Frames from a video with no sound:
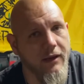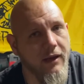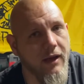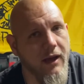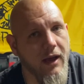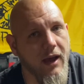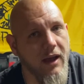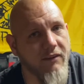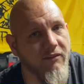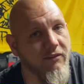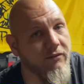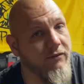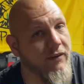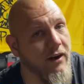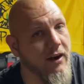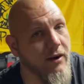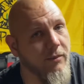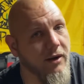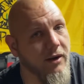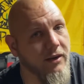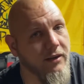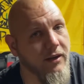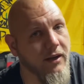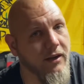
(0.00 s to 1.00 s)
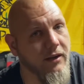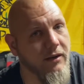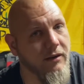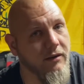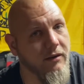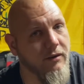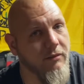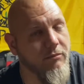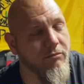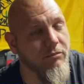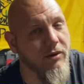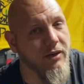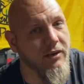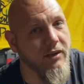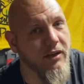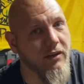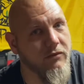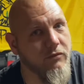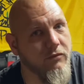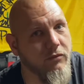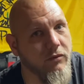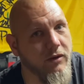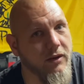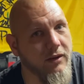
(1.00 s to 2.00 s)
I haven't fired mine yet, but
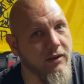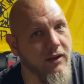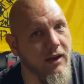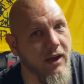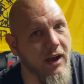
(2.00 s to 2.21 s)
guess what?